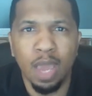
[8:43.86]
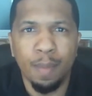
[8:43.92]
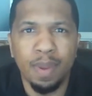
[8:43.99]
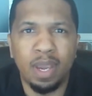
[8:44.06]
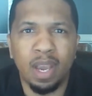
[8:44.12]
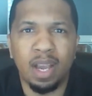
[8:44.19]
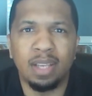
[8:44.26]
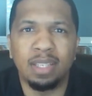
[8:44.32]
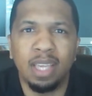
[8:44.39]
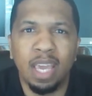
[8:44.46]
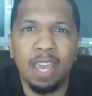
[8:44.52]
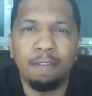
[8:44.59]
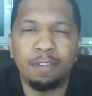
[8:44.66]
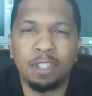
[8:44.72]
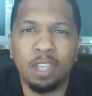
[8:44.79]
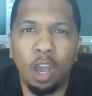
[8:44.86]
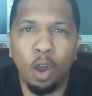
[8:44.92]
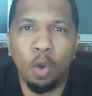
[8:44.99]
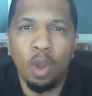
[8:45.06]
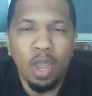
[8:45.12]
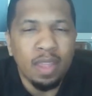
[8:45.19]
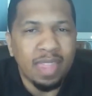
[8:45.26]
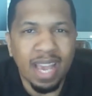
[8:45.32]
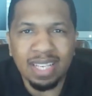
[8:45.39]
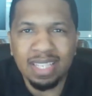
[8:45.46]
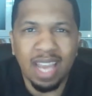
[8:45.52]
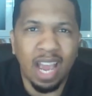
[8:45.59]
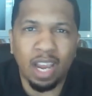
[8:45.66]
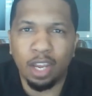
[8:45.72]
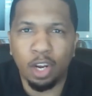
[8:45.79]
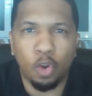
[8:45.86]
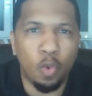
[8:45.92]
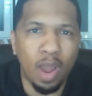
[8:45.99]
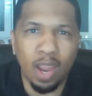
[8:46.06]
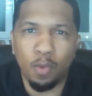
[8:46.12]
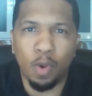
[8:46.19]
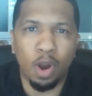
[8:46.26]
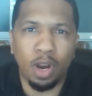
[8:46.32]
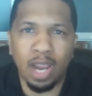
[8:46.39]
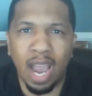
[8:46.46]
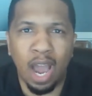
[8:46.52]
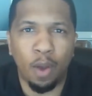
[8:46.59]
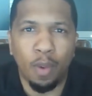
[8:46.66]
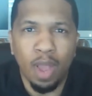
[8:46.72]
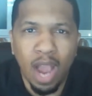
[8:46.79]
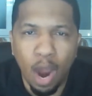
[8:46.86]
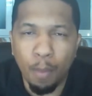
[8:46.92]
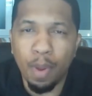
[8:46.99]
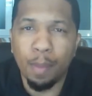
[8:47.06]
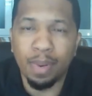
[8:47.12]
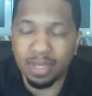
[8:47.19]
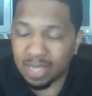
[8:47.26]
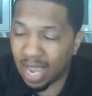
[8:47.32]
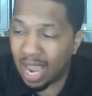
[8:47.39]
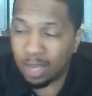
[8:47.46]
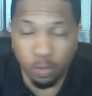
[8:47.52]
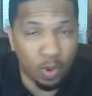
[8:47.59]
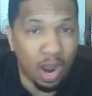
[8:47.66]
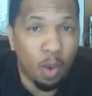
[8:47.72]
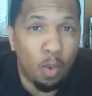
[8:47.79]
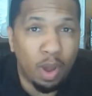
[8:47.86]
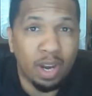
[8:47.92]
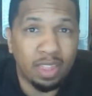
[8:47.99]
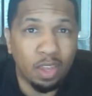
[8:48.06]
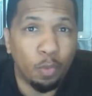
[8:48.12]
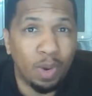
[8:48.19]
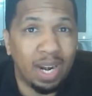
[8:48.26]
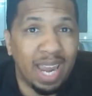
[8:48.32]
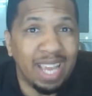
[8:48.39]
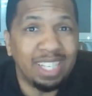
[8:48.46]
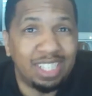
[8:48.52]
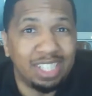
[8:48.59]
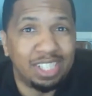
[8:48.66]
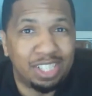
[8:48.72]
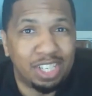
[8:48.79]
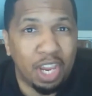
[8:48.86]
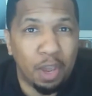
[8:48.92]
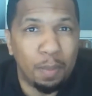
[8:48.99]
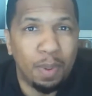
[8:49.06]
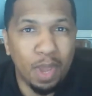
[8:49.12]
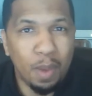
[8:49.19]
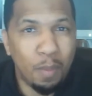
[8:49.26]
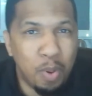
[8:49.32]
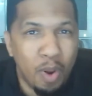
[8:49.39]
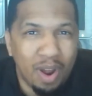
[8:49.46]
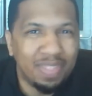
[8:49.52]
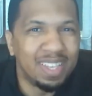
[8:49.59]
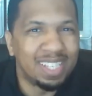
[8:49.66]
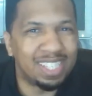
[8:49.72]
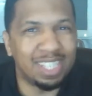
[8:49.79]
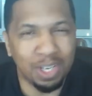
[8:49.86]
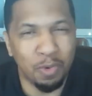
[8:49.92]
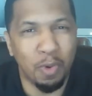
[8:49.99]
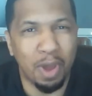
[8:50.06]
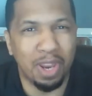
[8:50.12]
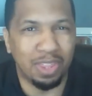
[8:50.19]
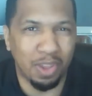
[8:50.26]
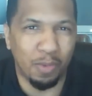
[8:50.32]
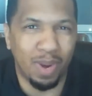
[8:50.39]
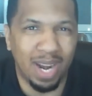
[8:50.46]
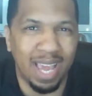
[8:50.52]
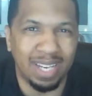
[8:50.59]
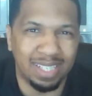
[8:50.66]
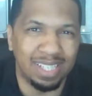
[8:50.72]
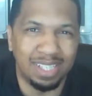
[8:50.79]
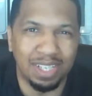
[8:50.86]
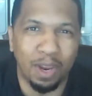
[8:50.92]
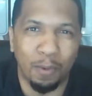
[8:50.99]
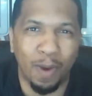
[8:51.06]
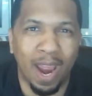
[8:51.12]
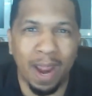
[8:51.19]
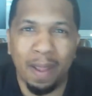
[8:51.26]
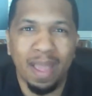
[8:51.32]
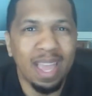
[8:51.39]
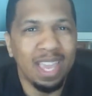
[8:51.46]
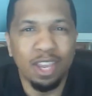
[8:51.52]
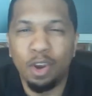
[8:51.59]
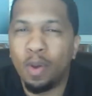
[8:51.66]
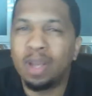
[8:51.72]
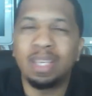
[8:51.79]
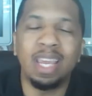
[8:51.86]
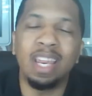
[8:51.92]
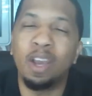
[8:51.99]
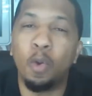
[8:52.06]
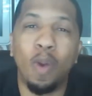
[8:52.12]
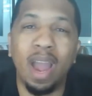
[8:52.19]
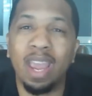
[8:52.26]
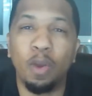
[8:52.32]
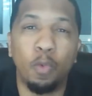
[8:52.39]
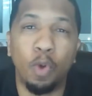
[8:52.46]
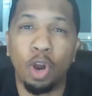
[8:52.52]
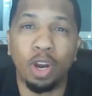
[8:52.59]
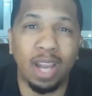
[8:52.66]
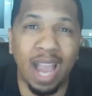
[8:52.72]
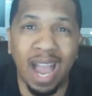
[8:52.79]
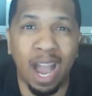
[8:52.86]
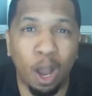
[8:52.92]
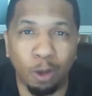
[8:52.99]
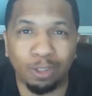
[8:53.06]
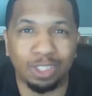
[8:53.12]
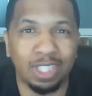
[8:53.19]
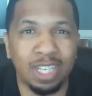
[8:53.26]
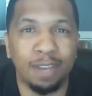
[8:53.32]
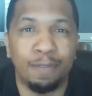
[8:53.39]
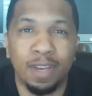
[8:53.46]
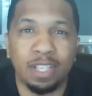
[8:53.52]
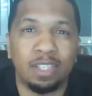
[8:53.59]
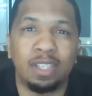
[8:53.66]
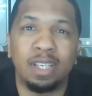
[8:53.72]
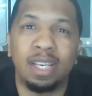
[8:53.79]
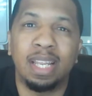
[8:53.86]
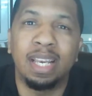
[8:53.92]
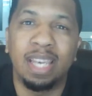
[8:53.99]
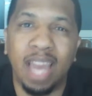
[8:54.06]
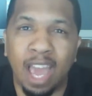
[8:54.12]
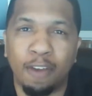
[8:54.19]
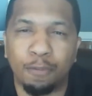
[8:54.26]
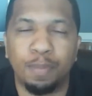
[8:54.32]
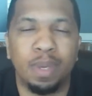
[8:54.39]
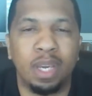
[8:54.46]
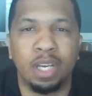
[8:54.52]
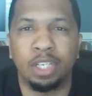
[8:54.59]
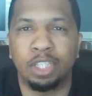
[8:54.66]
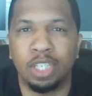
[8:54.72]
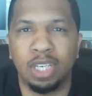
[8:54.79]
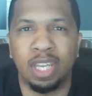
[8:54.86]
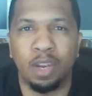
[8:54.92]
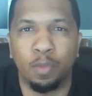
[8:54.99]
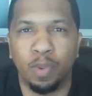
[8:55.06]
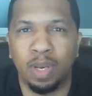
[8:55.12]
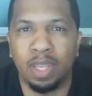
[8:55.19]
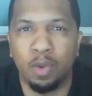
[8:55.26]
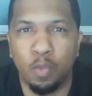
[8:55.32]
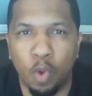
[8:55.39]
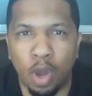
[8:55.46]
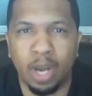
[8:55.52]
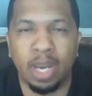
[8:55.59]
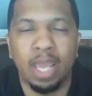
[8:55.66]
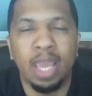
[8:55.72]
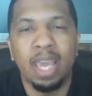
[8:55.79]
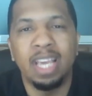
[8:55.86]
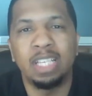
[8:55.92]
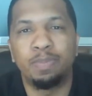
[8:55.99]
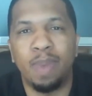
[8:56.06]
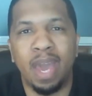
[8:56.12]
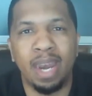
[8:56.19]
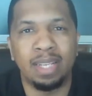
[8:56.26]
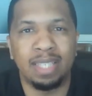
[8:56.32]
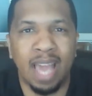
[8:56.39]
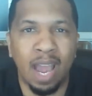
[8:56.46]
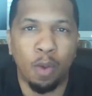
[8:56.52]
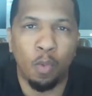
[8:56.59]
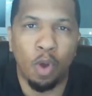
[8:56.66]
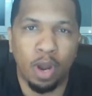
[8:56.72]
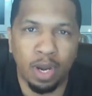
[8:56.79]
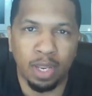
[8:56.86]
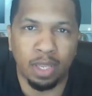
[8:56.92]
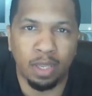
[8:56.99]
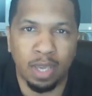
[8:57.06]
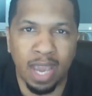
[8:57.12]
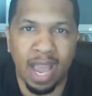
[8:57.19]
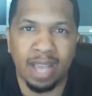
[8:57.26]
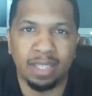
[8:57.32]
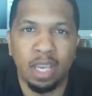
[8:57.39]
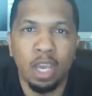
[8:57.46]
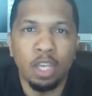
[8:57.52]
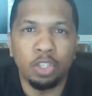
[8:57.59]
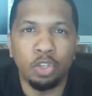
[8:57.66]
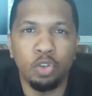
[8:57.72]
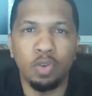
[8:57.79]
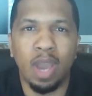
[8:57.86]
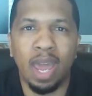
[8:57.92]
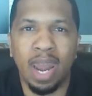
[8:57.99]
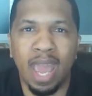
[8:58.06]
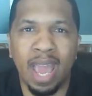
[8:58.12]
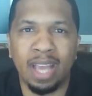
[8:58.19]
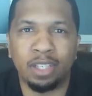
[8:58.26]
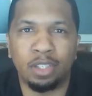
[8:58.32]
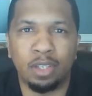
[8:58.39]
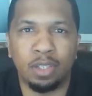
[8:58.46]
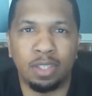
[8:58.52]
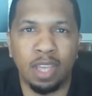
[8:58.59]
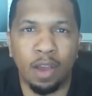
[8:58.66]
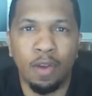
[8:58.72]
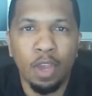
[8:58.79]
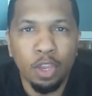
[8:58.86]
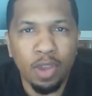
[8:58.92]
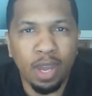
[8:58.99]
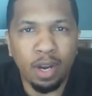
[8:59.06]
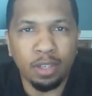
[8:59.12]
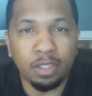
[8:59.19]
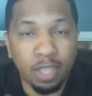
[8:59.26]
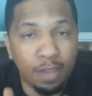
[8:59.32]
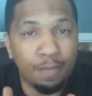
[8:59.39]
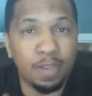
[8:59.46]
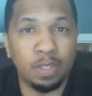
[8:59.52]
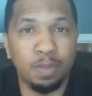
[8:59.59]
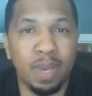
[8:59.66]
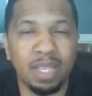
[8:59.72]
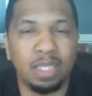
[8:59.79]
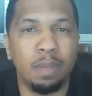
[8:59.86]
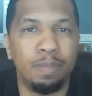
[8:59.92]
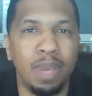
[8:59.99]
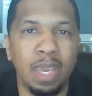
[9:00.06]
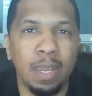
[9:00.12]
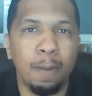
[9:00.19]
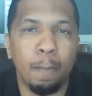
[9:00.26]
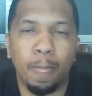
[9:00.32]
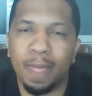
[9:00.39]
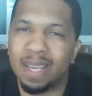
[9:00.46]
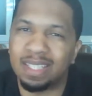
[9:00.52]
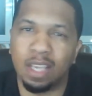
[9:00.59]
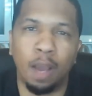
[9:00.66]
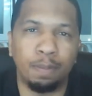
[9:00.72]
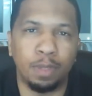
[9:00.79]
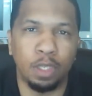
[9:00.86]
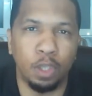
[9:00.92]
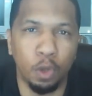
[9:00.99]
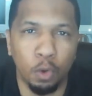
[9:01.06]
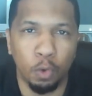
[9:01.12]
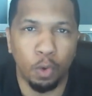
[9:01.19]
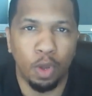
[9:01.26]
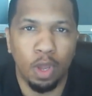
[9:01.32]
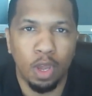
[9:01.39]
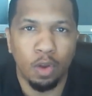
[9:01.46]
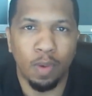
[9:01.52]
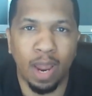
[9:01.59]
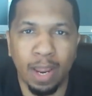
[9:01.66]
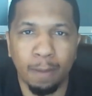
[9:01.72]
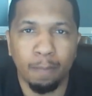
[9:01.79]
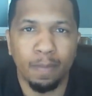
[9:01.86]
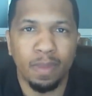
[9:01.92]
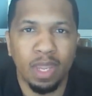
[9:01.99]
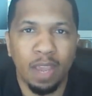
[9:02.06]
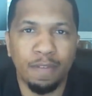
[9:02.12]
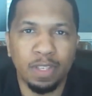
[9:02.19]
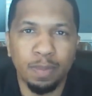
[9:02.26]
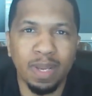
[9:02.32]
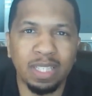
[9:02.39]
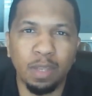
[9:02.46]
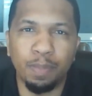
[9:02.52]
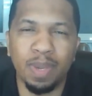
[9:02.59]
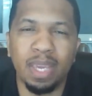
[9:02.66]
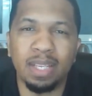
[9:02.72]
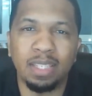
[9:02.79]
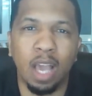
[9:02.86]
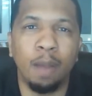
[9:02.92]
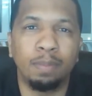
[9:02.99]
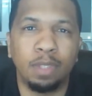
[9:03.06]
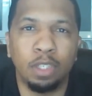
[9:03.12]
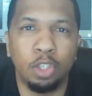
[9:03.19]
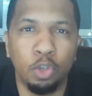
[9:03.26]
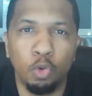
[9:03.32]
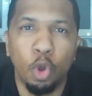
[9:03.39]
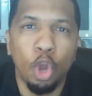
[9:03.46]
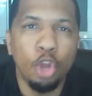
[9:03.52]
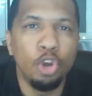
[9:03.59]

Because if so, that's not going to quite work out. I remember times where I wanted the relationship more than she wanted the relationship, right? You know, it didn't quite work out. She eventually left because she didn't really want it as bad as I wanted it, you guys. So you got to ask yourself, you got to understand, if it's meant to be, it's up to you, right? If it's meant to be, it's up to you.